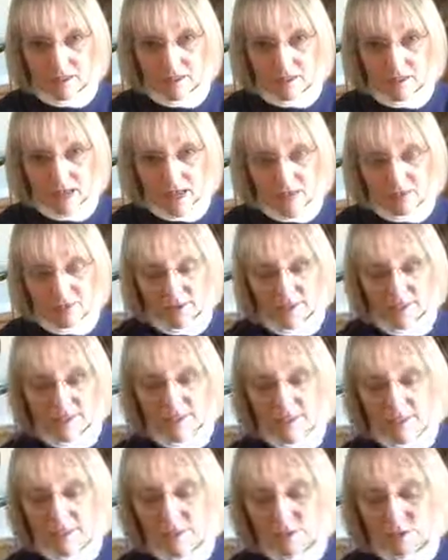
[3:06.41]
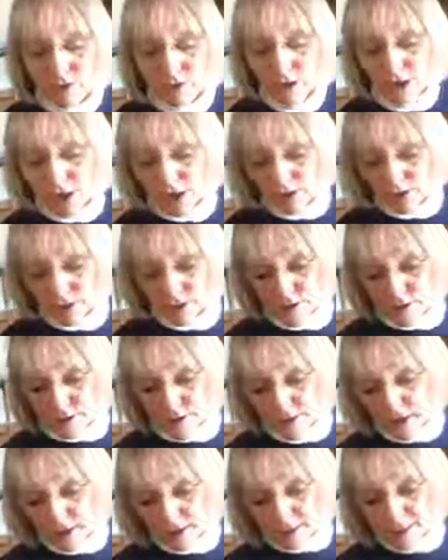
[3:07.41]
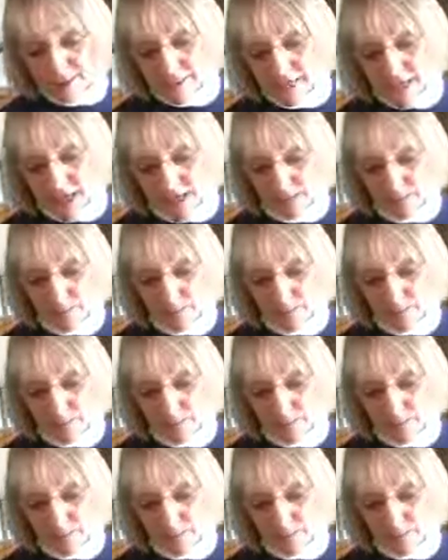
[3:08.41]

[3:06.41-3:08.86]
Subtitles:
Now this little card goes on to say